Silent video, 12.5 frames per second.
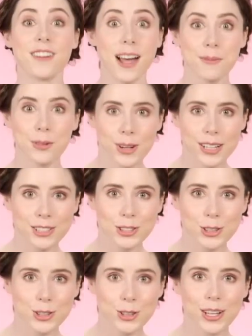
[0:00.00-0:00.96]
If I'm going
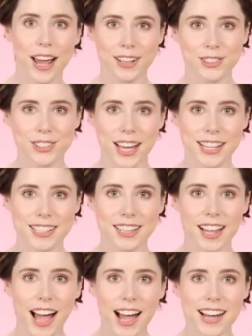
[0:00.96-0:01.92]
to an exercise
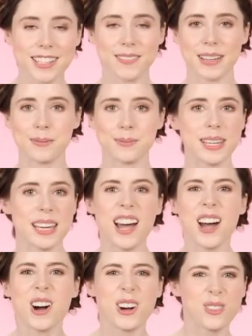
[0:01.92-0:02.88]
class and I'm gonna be
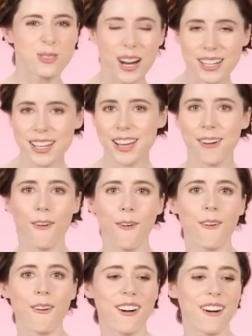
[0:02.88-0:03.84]
running
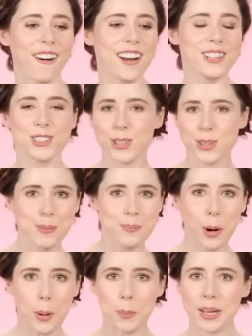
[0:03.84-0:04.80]
or doing
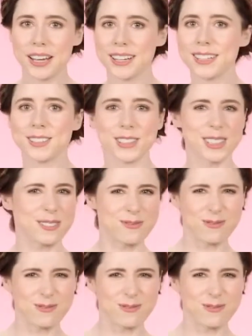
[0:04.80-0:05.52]
burpees or